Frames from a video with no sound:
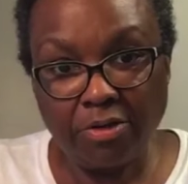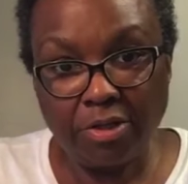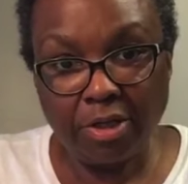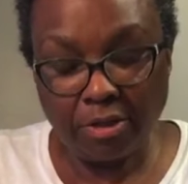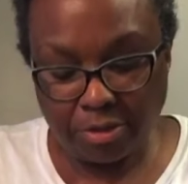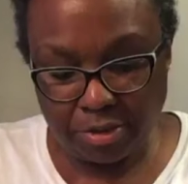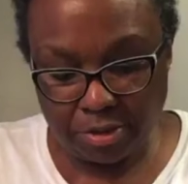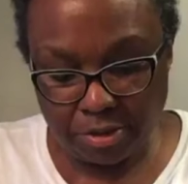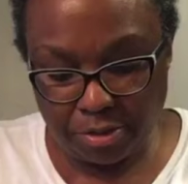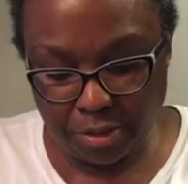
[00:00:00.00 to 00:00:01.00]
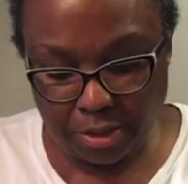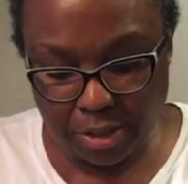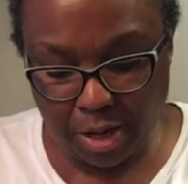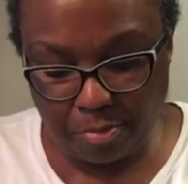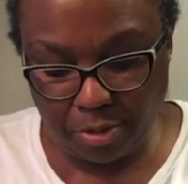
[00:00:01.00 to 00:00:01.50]
Tilt it so you can see it.
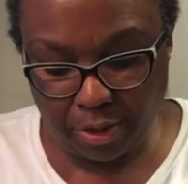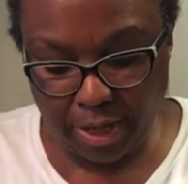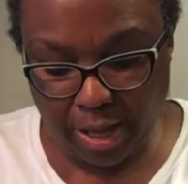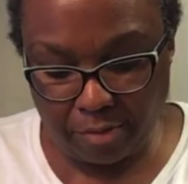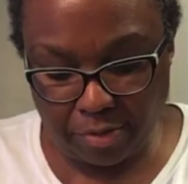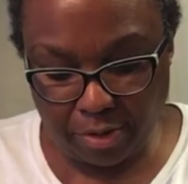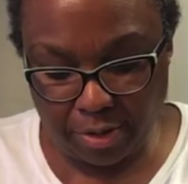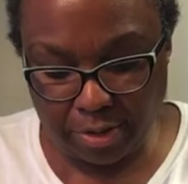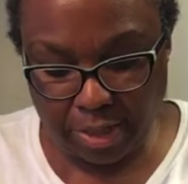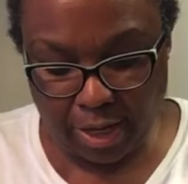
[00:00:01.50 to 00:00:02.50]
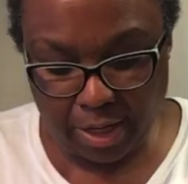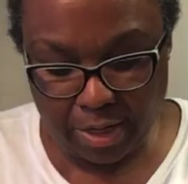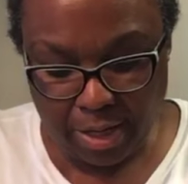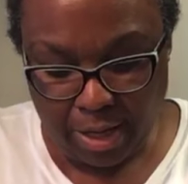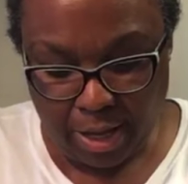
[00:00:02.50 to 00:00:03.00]
I'll pull it out of here in a second.
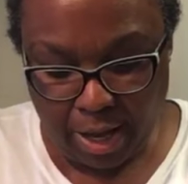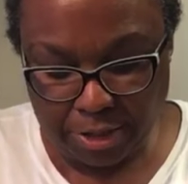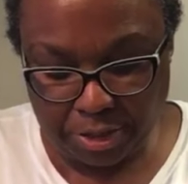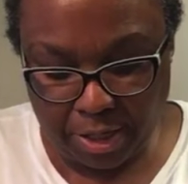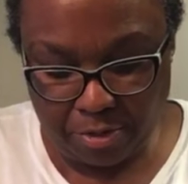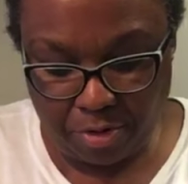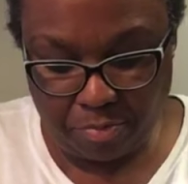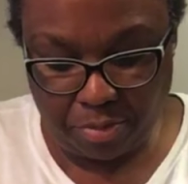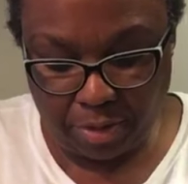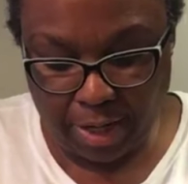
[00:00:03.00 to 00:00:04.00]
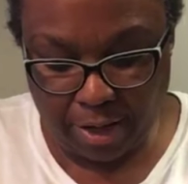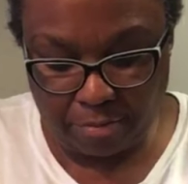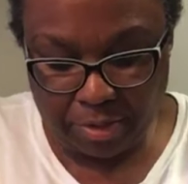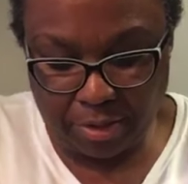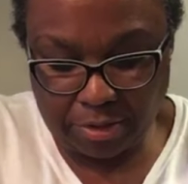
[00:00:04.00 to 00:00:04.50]
Actually, I can go ahead and pull it out
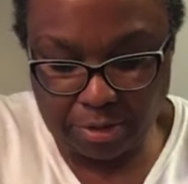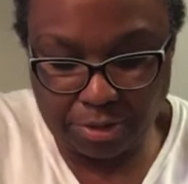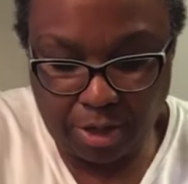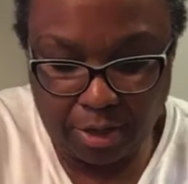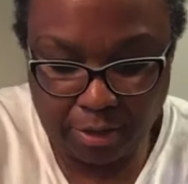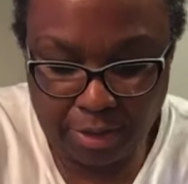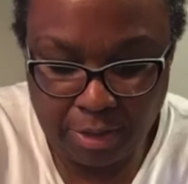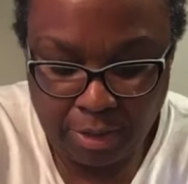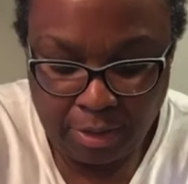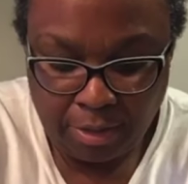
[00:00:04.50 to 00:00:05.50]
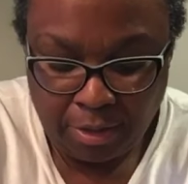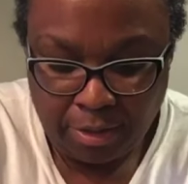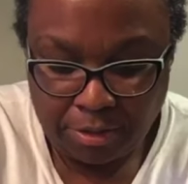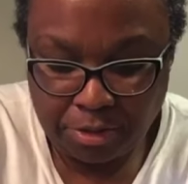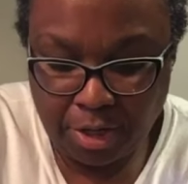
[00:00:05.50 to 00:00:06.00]
because the chocolate
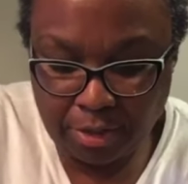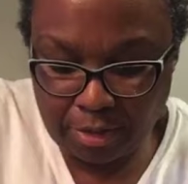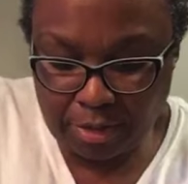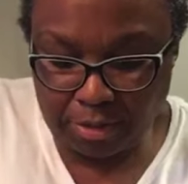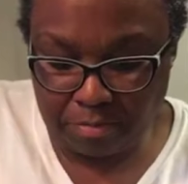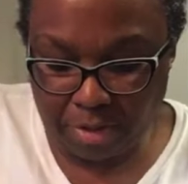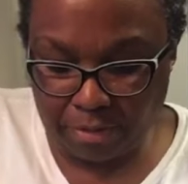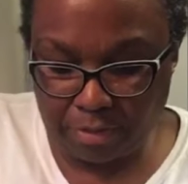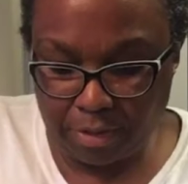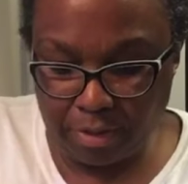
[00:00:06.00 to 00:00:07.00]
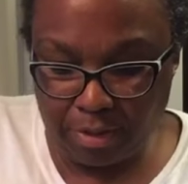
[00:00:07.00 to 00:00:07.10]
is melted.